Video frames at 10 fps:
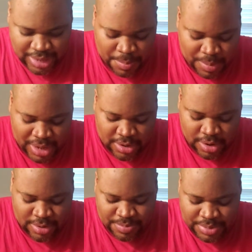by
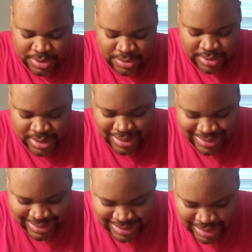guard punter
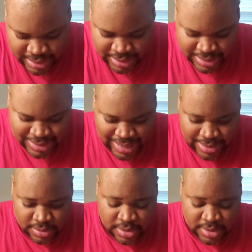Dick Day.